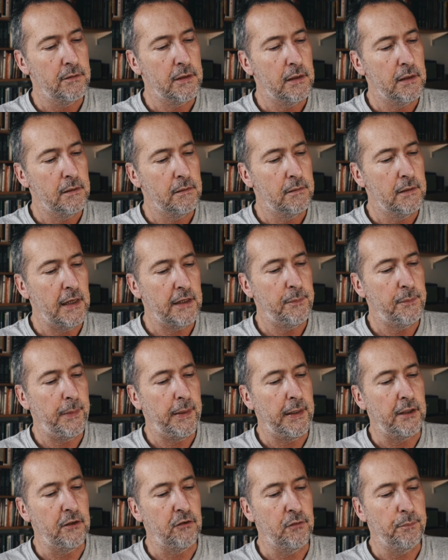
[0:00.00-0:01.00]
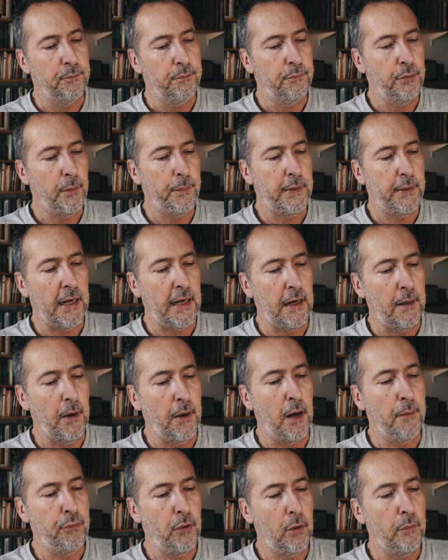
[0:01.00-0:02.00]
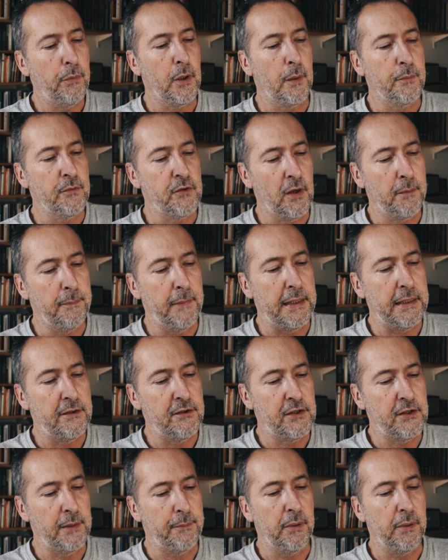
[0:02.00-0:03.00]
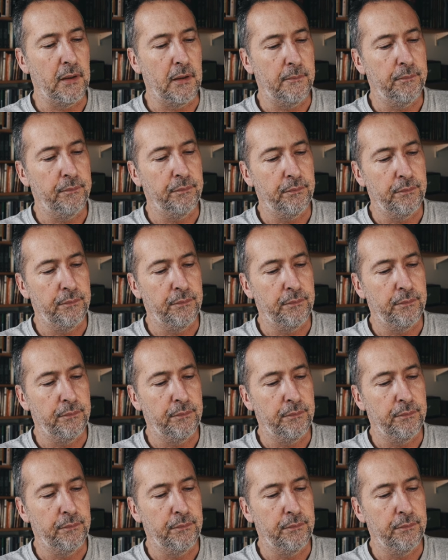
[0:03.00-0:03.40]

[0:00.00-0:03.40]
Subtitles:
Next page. Problems are made simple.